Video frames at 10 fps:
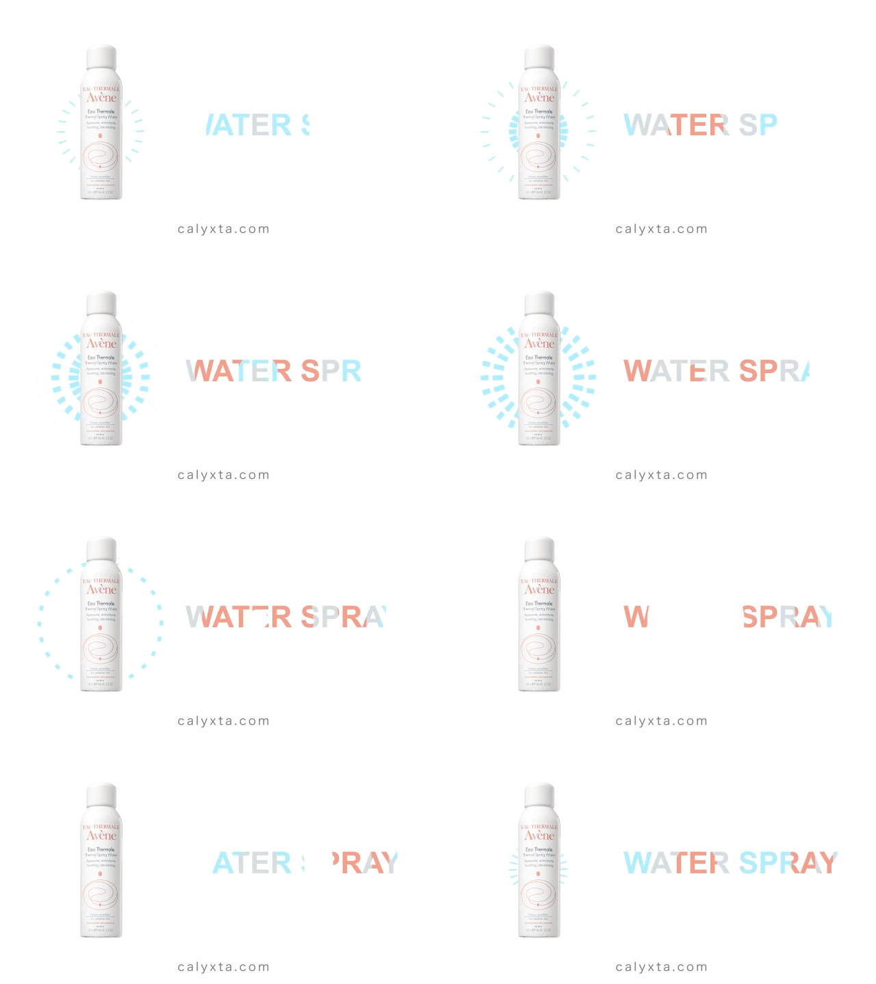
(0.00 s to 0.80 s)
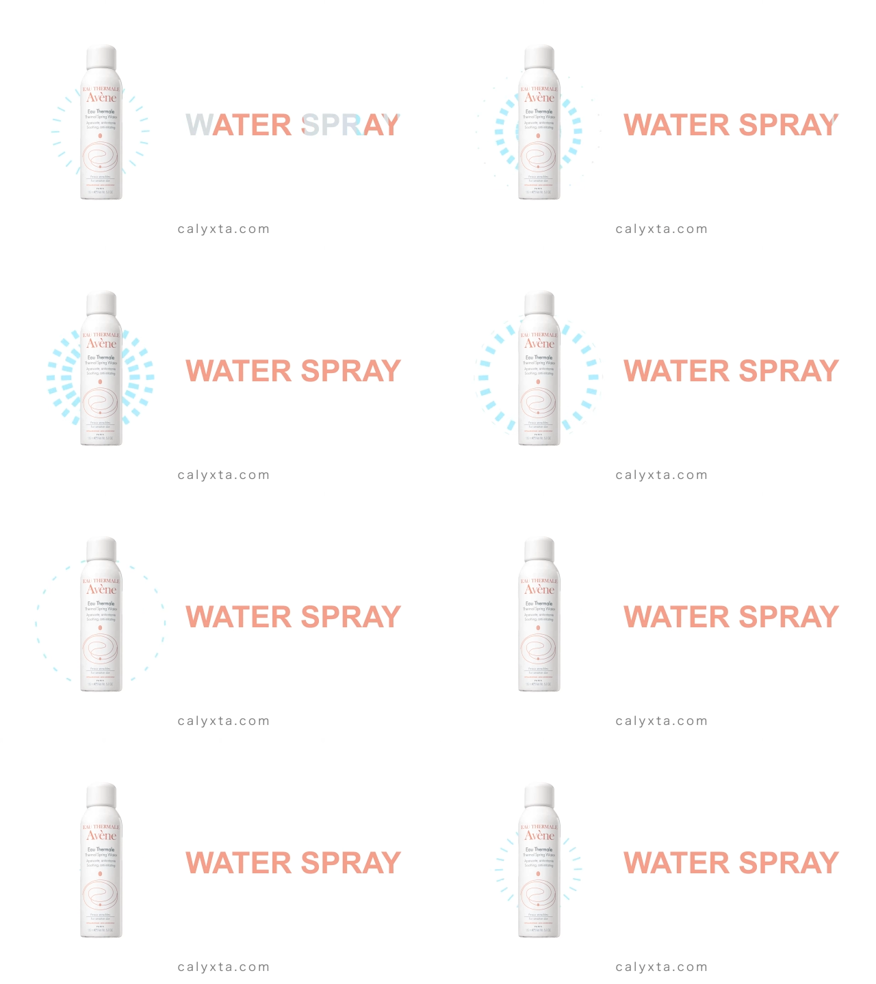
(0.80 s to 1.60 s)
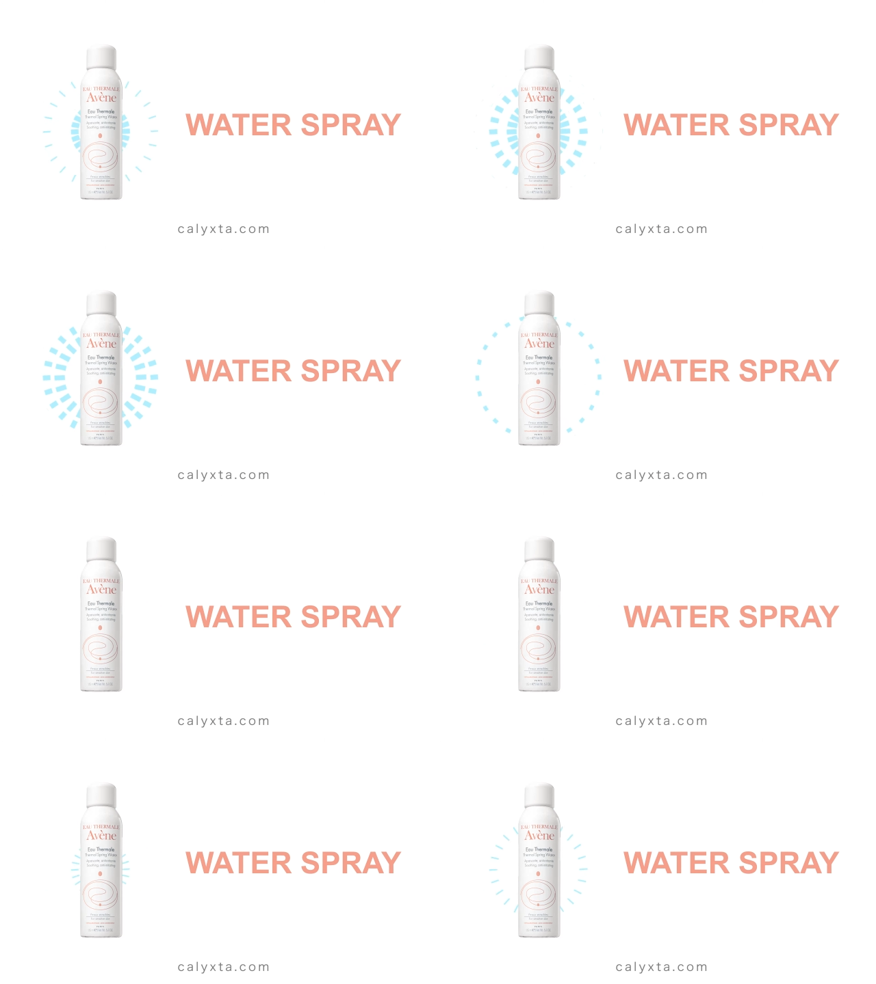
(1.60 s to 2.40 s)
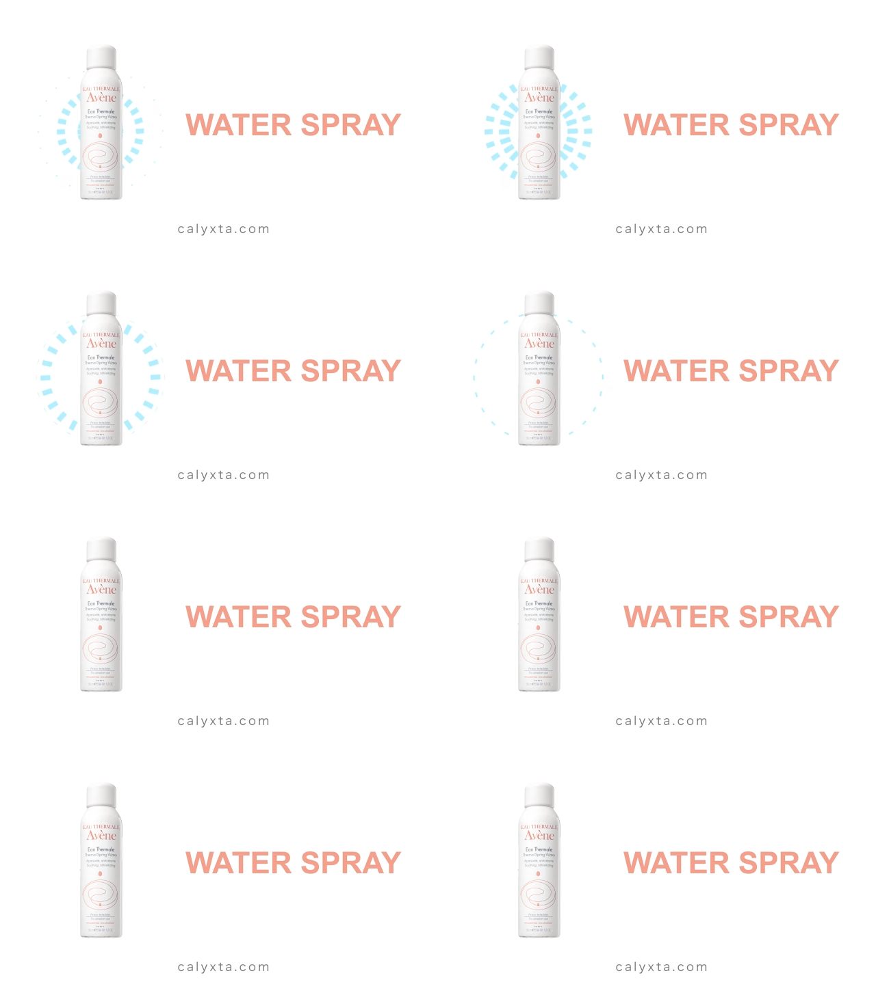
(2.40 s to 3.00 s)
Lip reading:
[unreadable: no face in view]